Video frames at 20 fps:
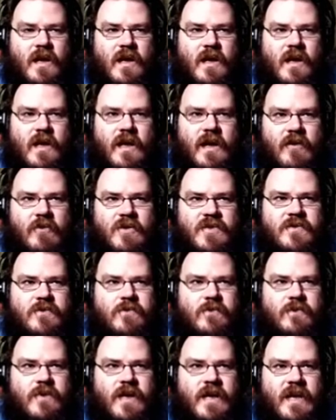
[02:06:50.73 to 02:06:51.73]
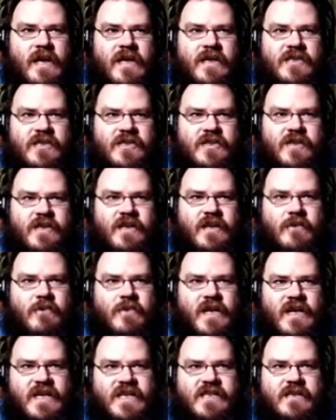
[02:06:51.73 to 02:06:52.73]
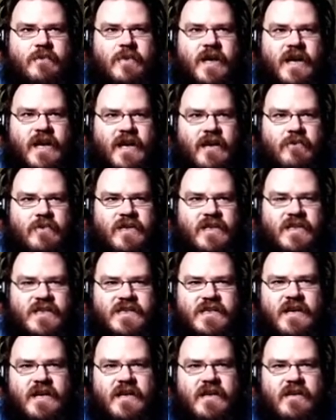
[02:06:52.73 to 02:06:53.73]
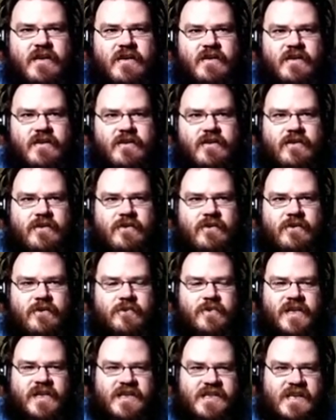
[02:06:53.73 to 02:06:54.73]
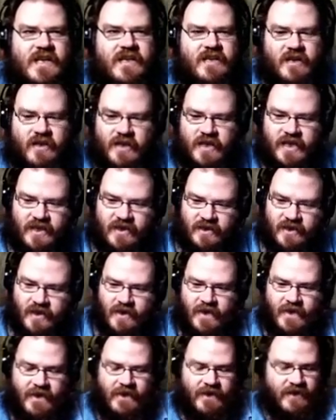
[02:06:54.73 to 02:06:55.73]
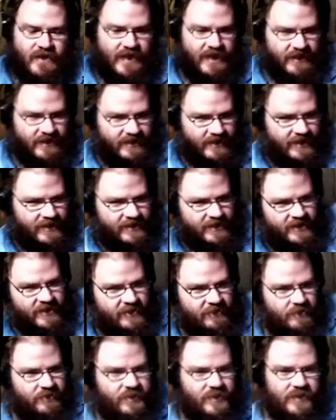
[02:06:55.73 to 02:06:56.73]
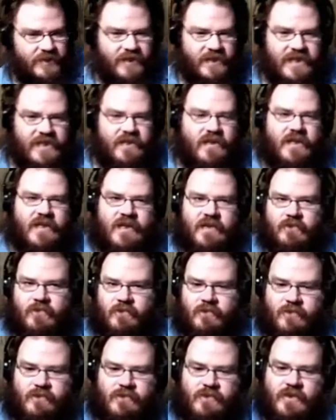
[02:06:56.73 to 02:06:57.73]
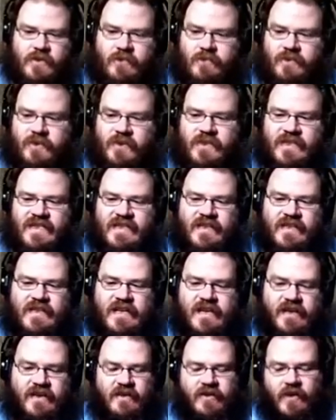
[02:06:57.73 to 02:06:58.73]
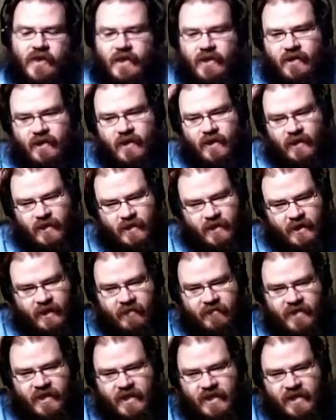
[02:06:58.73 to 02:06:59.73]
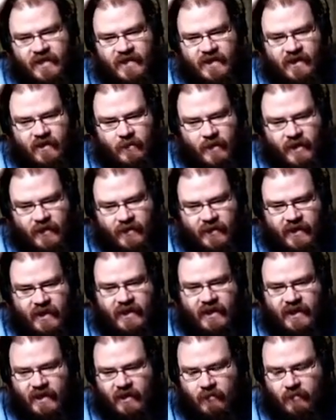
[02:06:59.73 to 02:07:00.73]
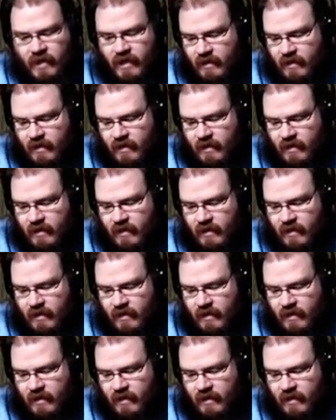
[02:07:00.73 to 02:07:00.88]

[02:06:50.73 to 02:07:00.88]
And I was extra amazed by it because I'd gone in completely ignorant of anything about the game.